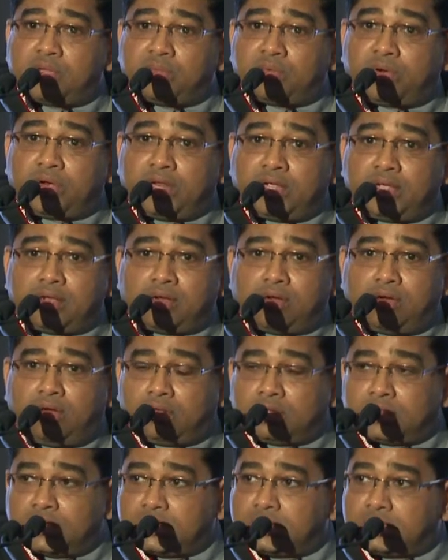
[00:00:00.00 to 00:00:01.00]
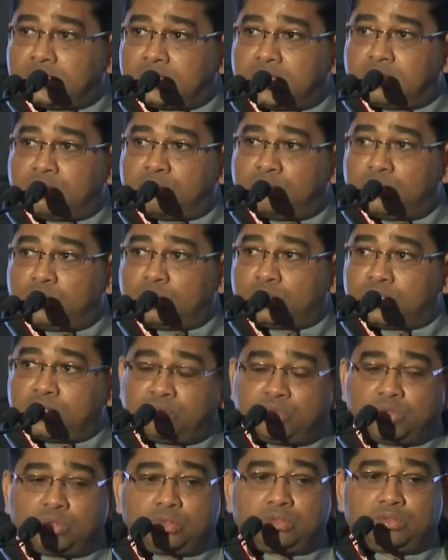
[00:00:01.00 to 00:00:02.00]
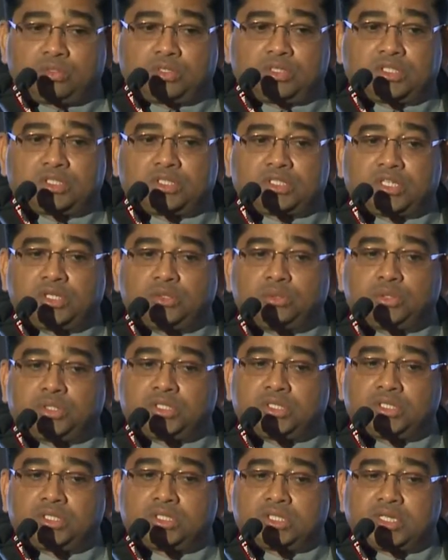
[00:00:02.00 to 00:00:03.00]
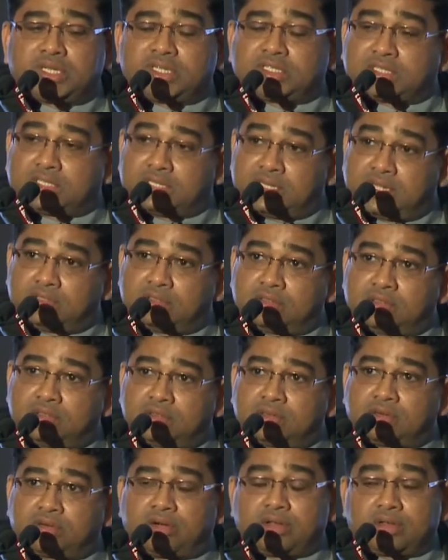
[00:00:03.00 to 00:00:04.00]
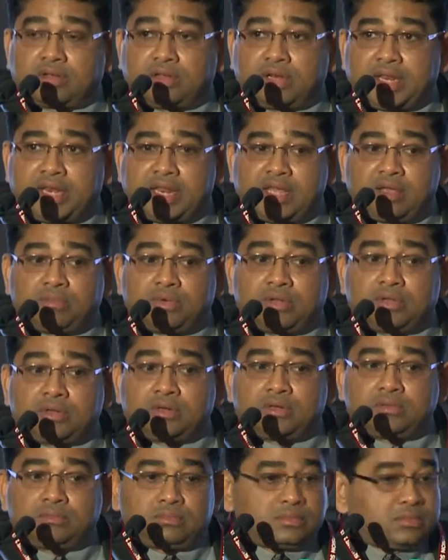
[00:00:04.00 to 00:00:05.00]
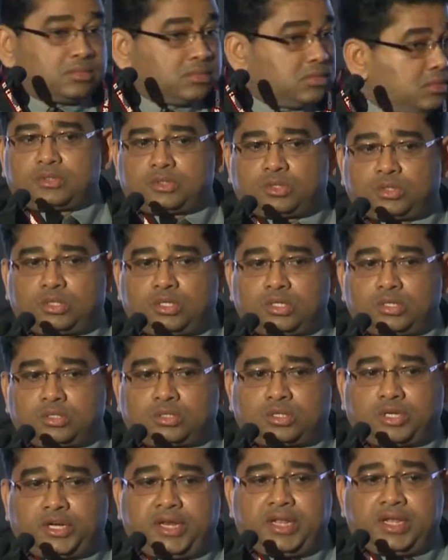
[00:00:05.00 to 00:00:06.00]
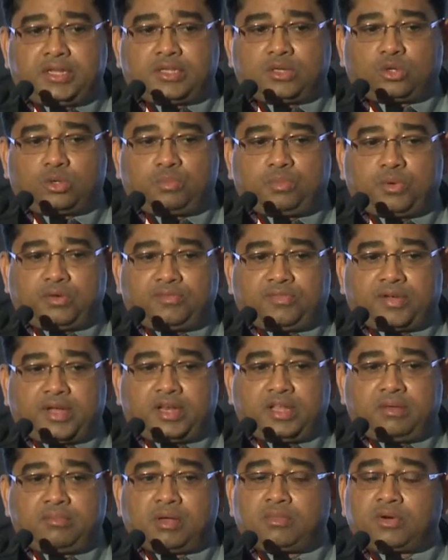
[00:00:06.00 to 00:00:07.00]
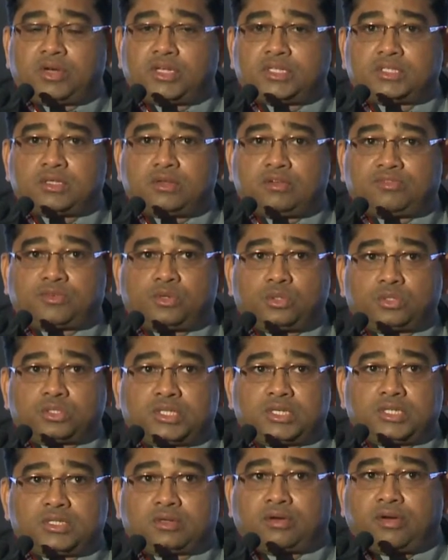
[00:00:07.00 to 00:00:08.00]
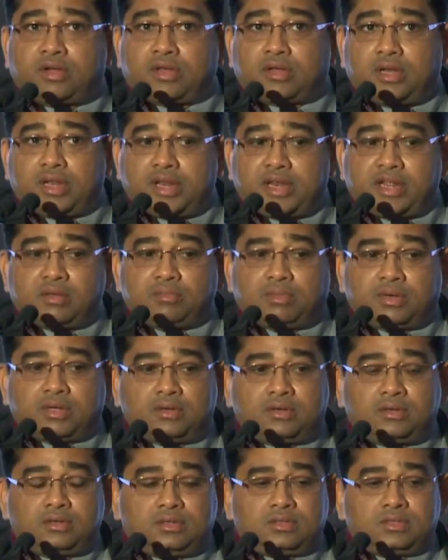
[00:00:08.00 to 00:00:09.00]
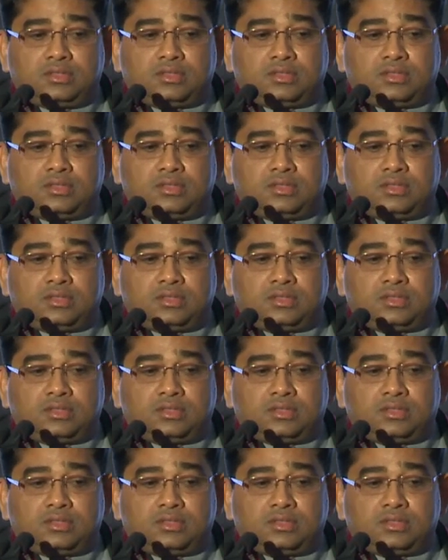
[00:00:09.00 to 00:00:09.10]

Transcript: memory. All these are more than more solutions. It's another critical enabler. The 3D and the 2.5D memory is, of course, another critical enabler.